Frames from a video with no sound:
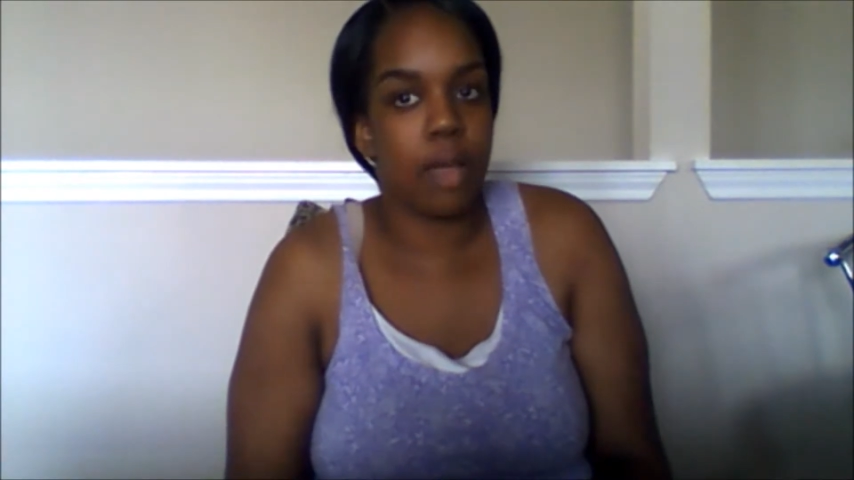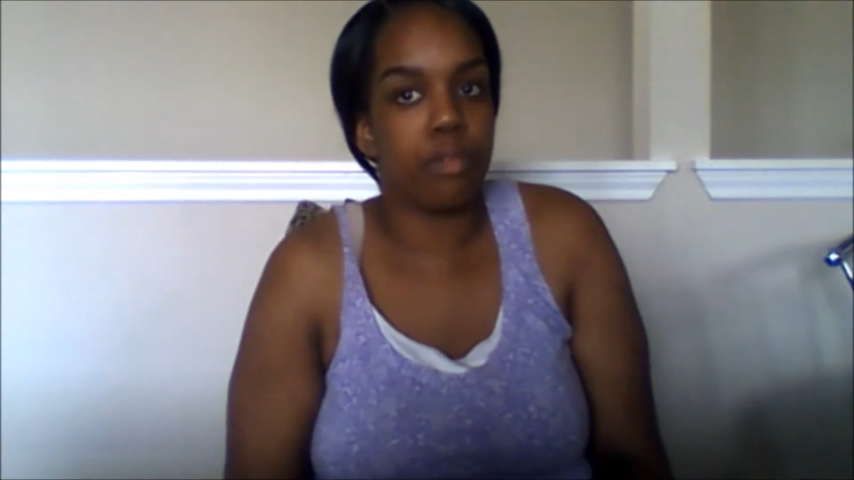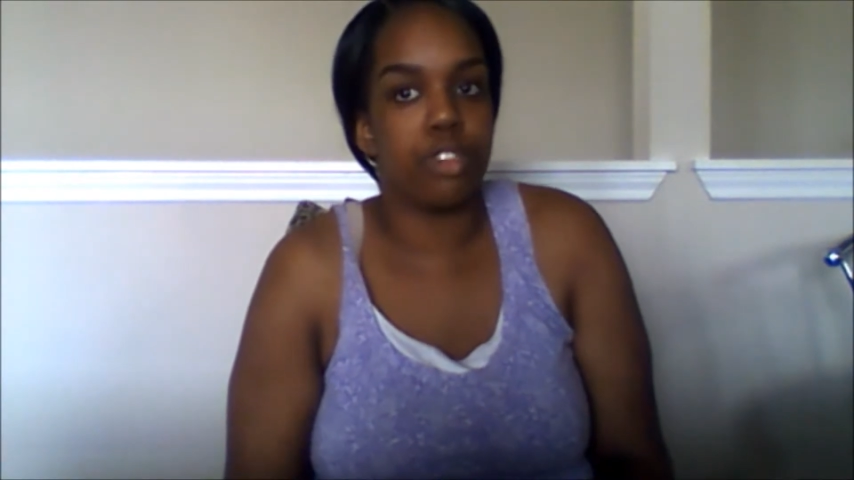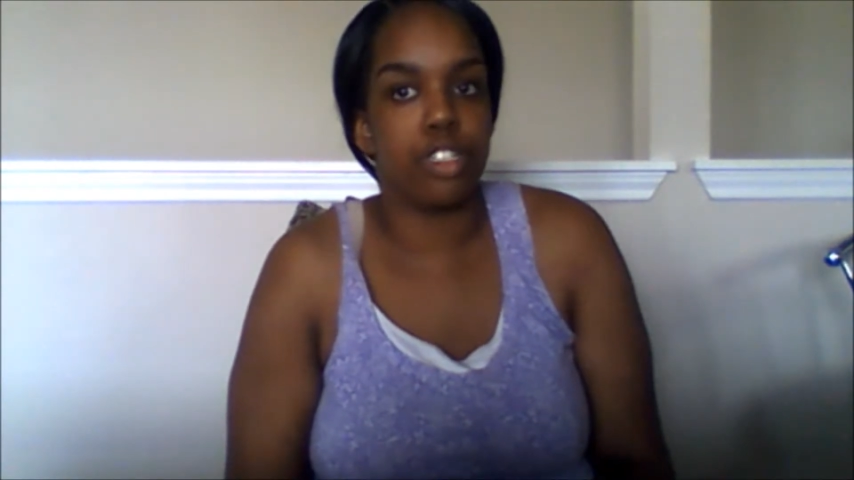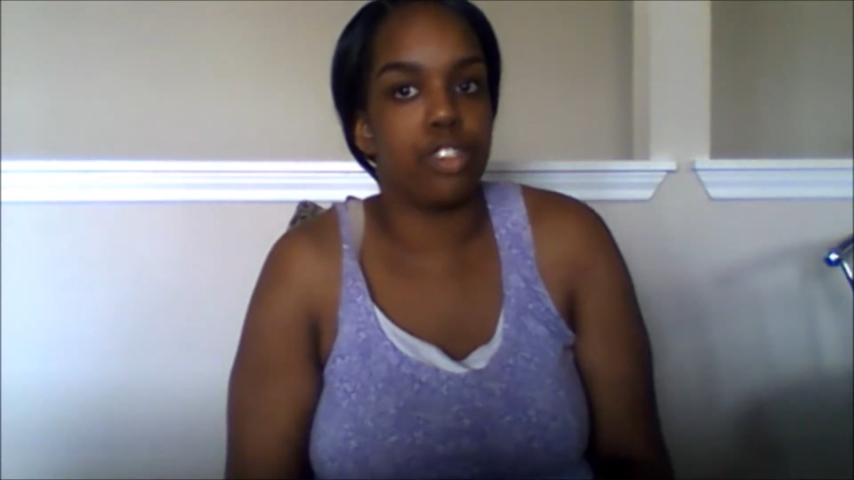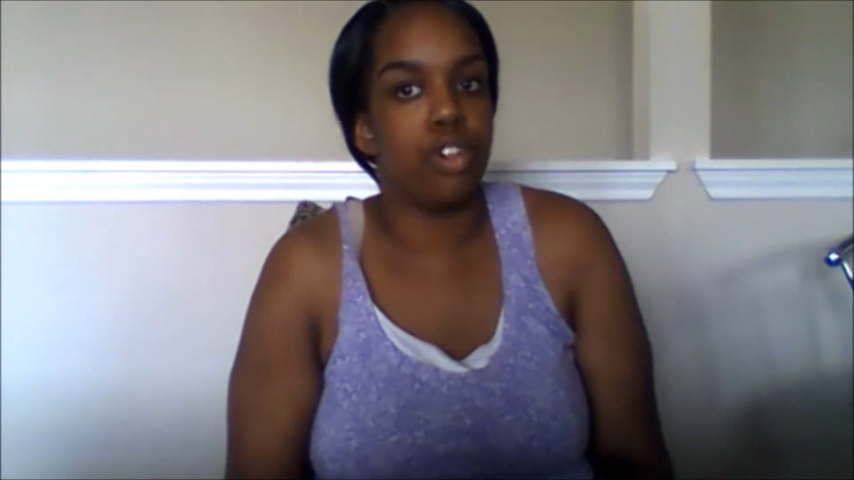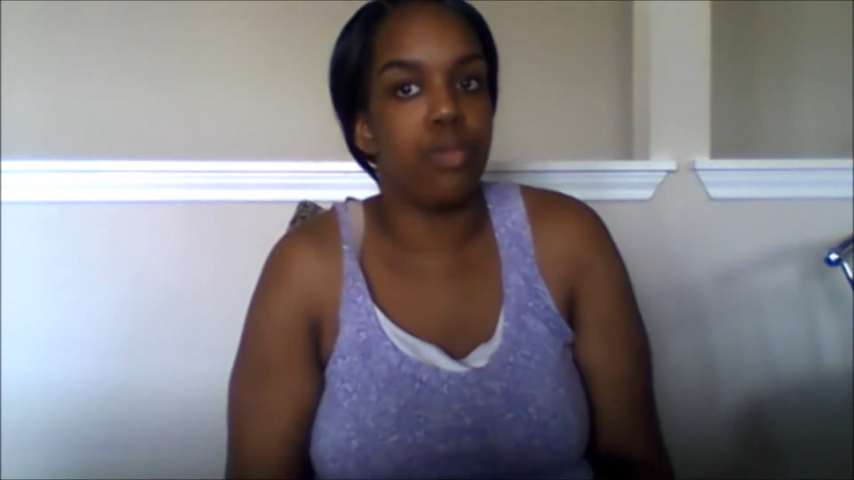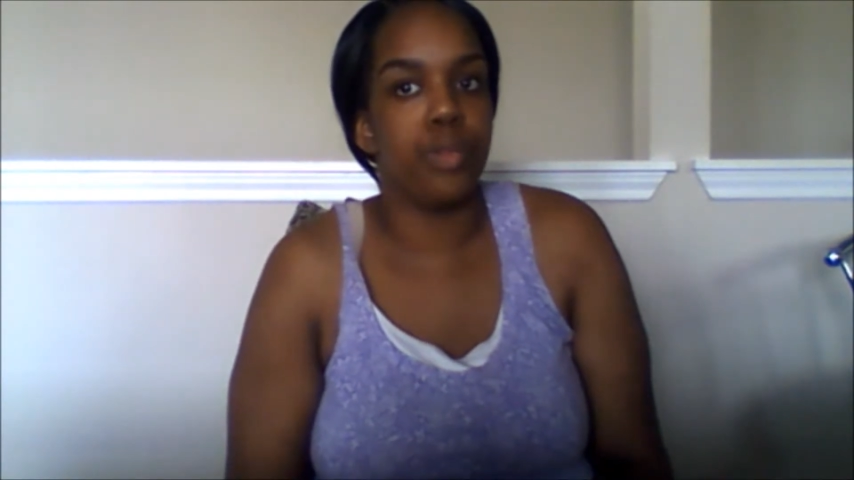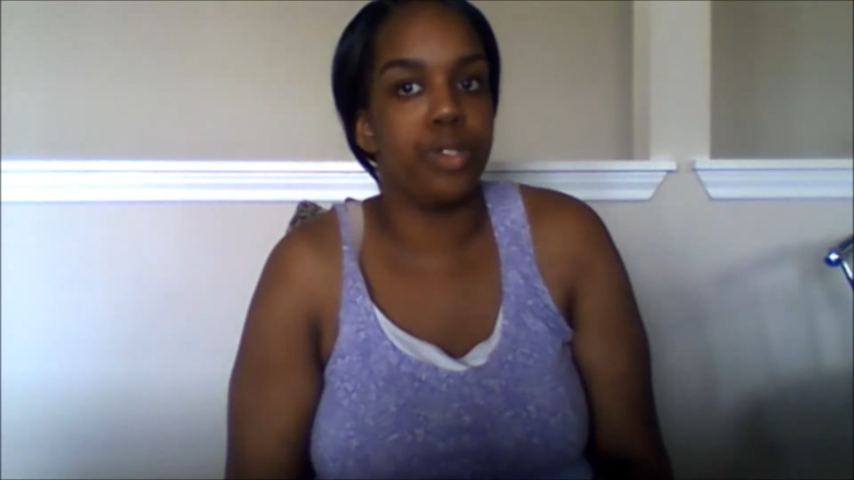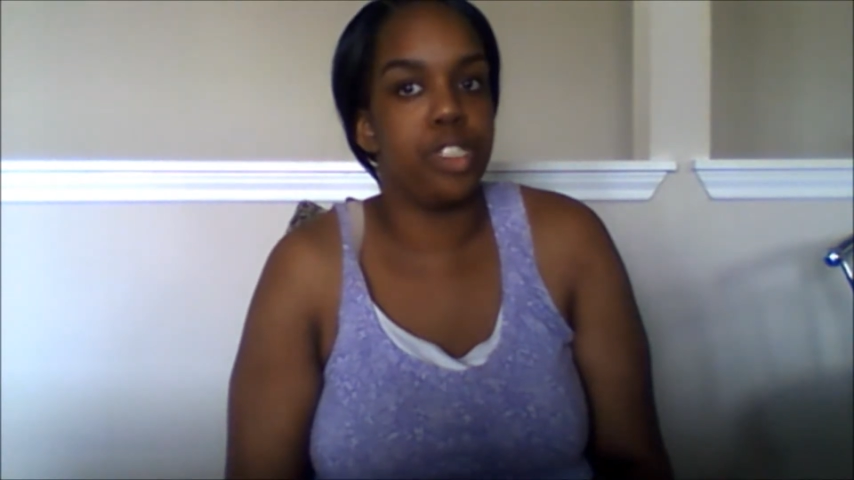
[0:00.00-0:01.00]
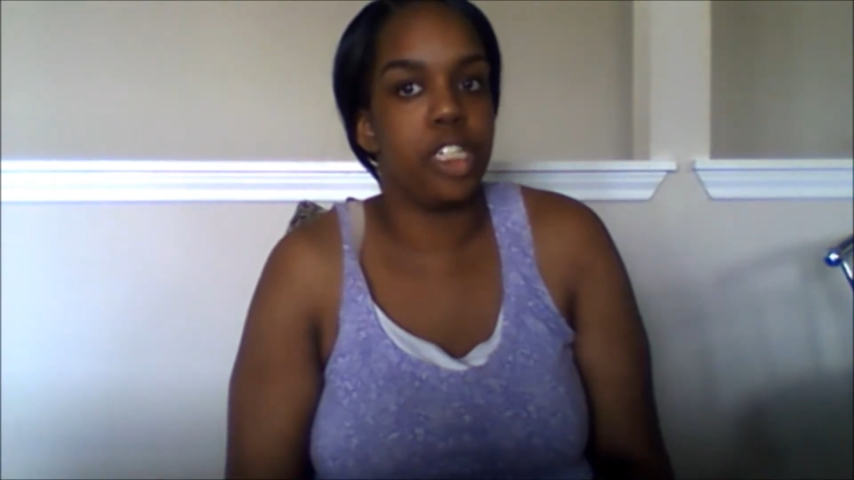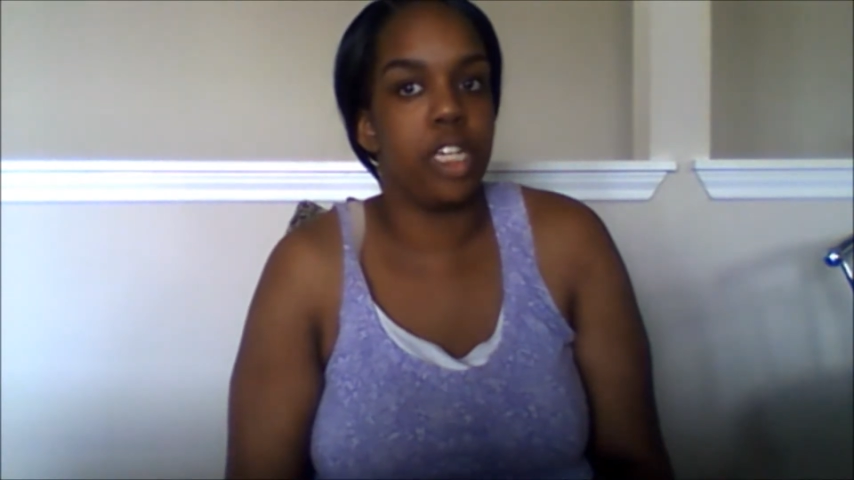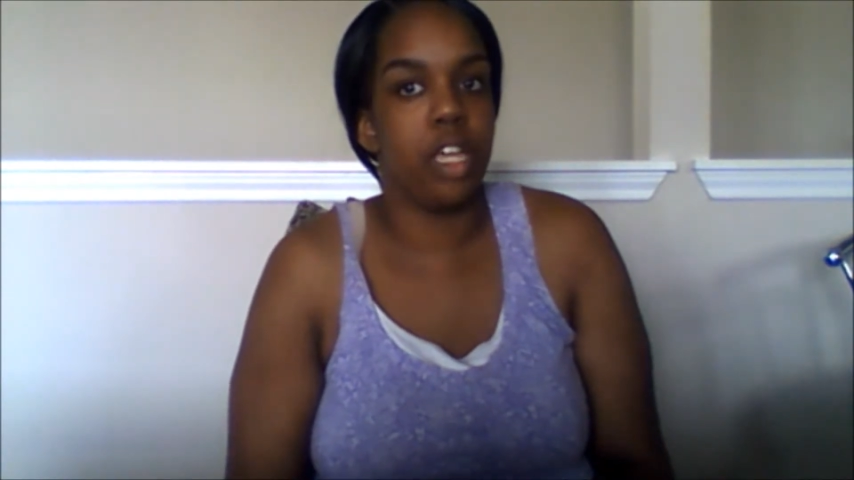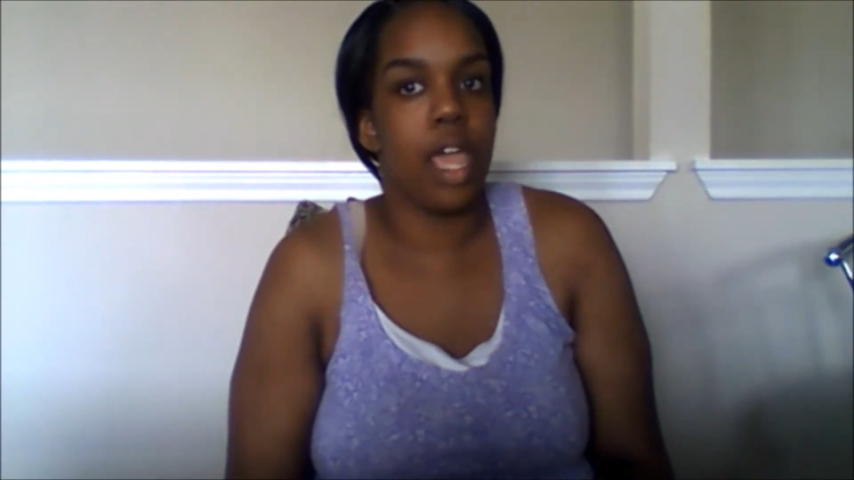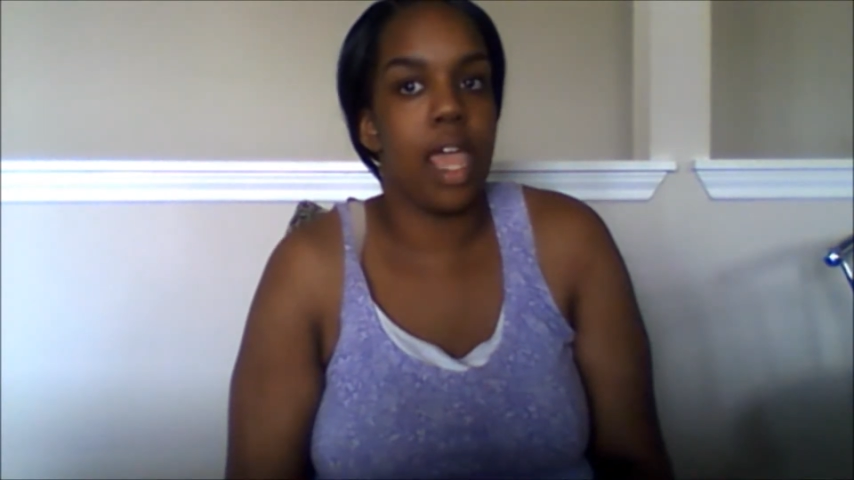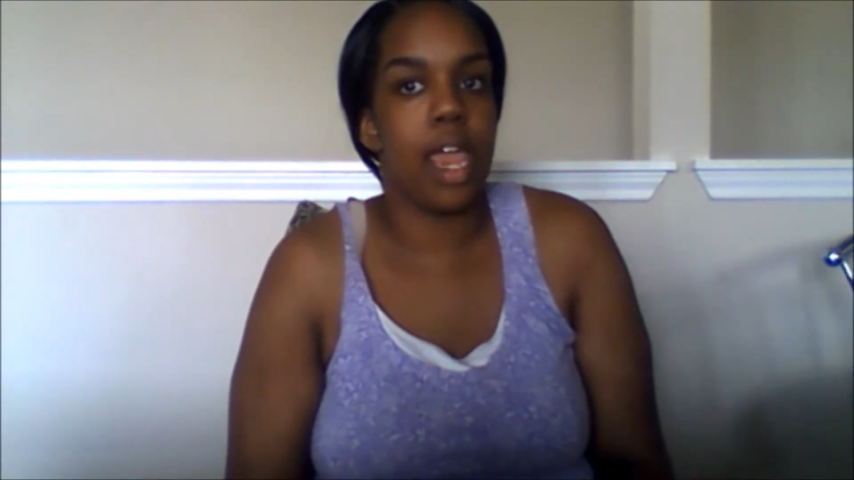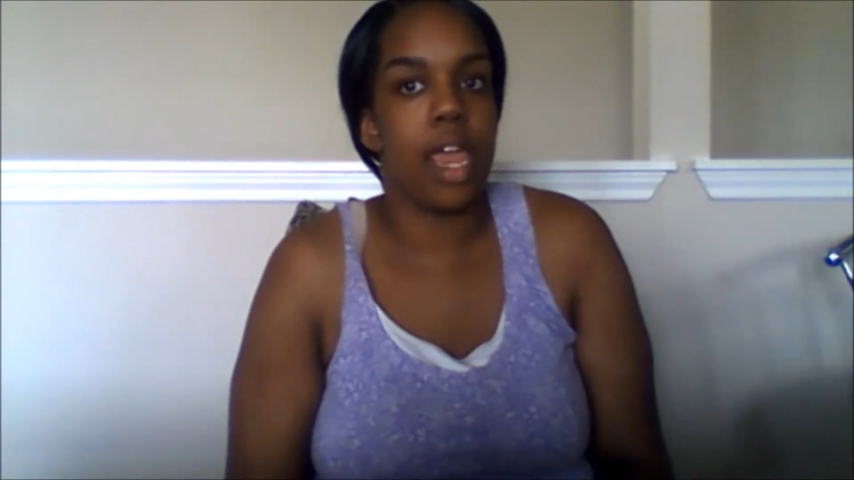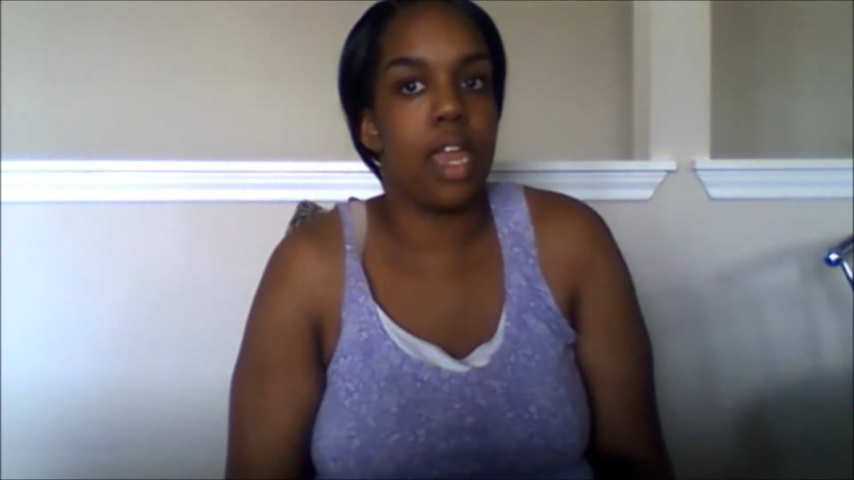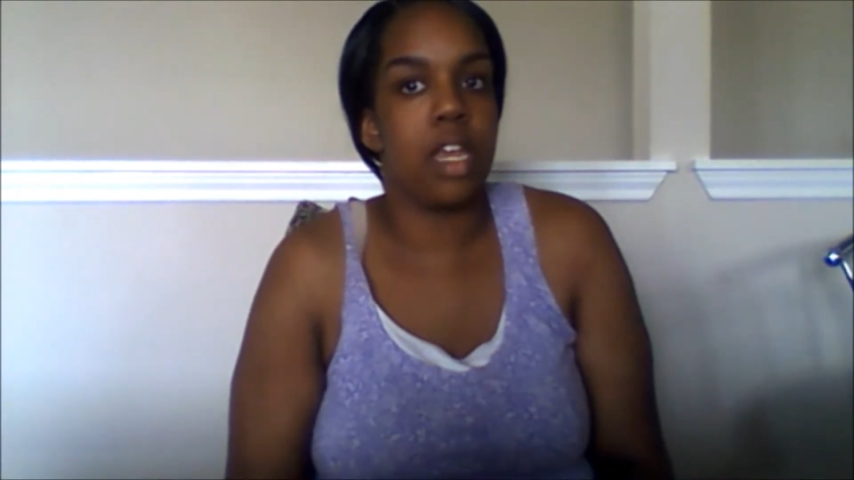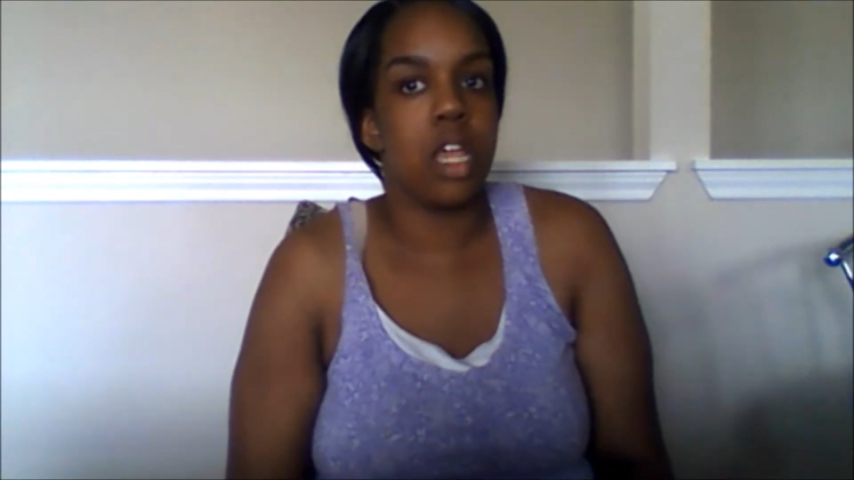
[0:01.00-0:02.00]
They were just too bougie
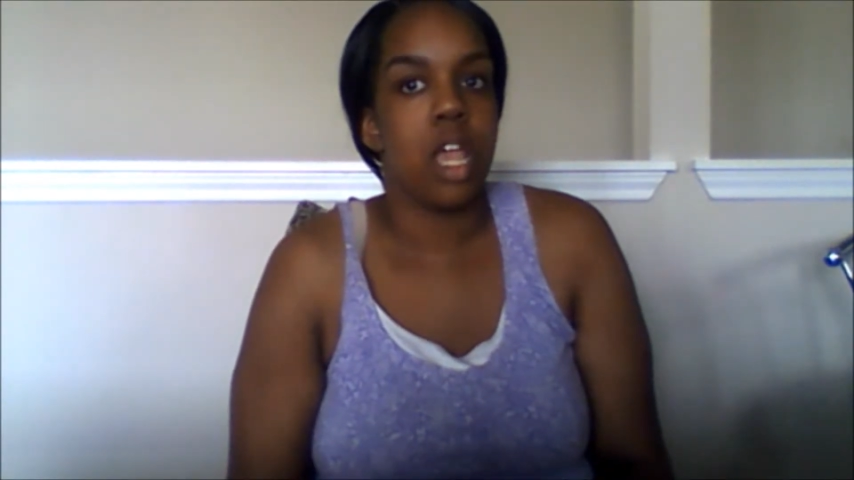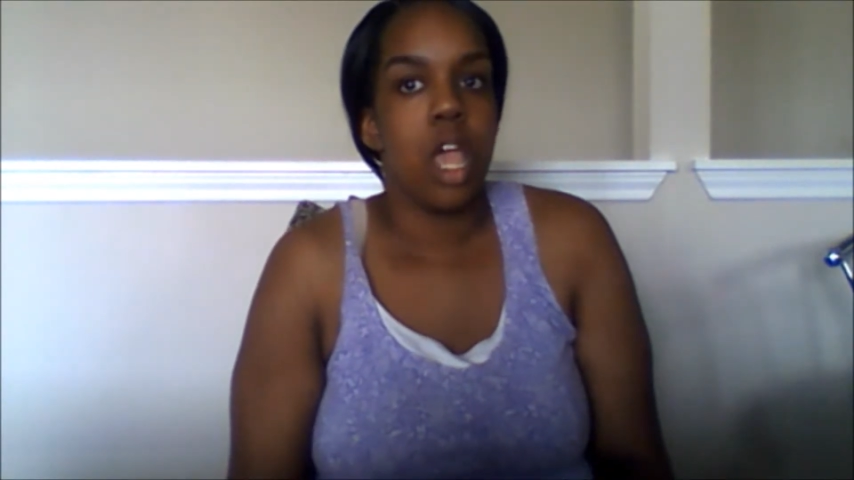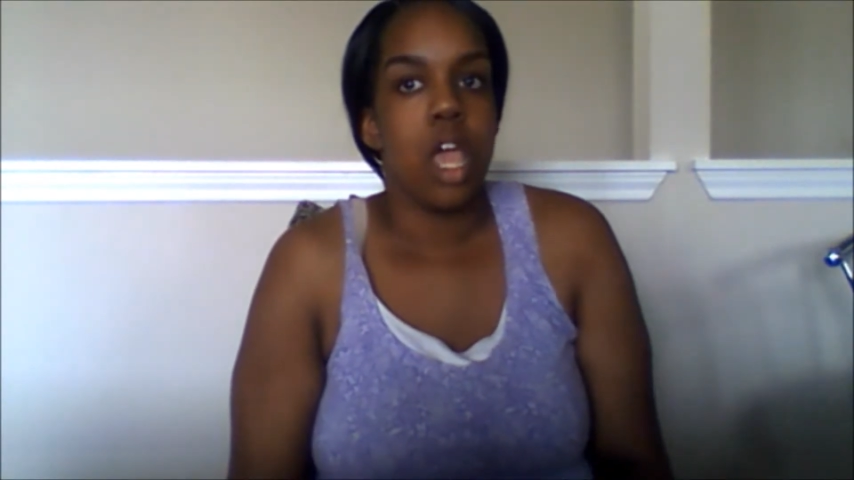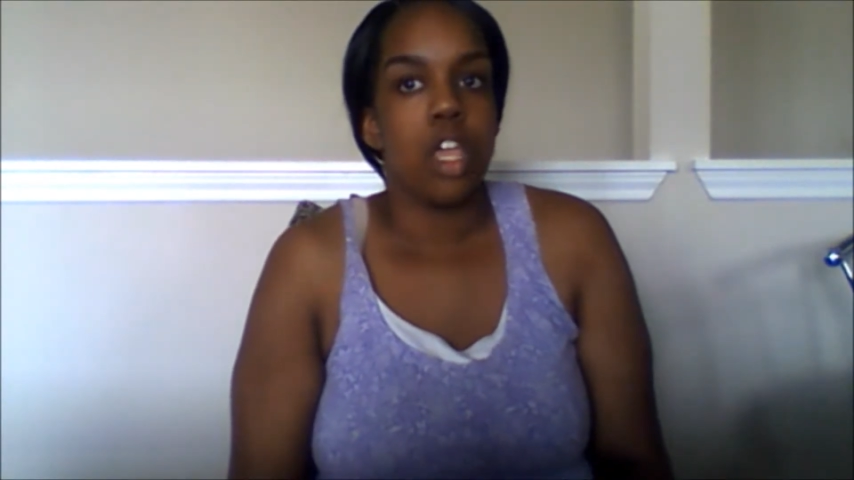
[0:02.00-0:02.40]
and,